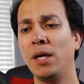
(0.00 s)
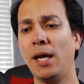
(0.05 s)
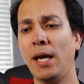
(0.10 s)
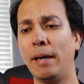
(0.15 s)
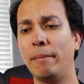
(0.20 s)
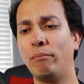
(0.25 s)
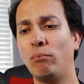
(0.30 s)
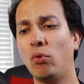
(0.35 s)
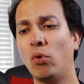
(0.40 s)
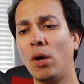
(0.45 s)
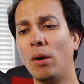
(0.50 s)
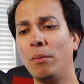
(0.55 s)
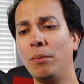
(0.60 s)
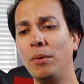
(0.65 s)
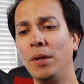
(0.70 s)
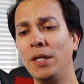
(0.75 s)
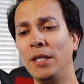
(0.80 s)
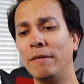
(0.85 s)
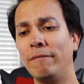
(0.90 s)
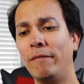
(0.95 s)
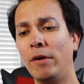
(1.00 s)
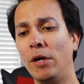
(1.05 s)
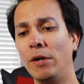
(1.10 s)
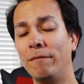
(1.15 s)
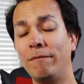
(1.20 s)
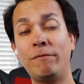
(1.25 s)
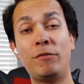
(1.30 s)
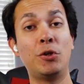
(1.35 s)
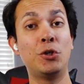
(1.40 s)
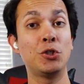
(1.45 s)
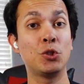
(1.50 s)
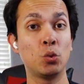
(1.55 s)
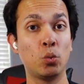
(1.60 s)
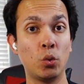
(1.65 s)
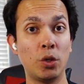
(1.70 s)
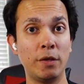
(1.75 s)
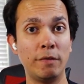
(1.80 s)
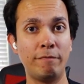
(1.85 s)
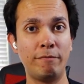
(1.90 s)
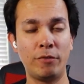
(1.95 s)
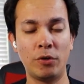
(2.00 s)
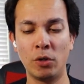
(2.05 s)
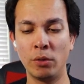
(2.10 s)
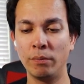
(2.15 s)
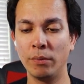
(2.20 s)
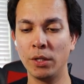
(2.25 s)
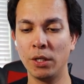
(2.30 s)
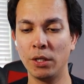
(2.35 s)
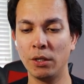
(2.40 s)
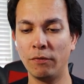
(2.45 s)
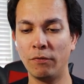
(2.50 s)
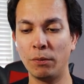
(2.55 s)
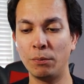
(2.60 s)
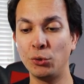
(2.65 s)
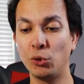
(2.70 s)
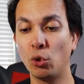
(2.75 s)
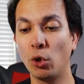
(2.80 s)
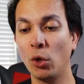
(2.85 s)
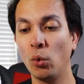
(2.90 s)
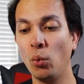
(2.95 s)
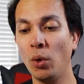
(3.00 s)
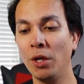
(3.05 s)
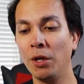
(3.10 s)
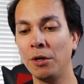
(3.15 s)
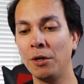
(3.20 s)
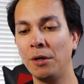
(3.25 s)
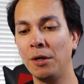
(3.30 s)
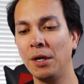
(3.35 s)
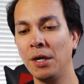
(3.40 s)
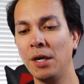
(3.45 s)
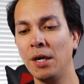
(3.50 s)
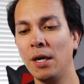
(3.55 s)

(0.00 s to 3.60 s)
and probably the very first one from Joey Wheeler.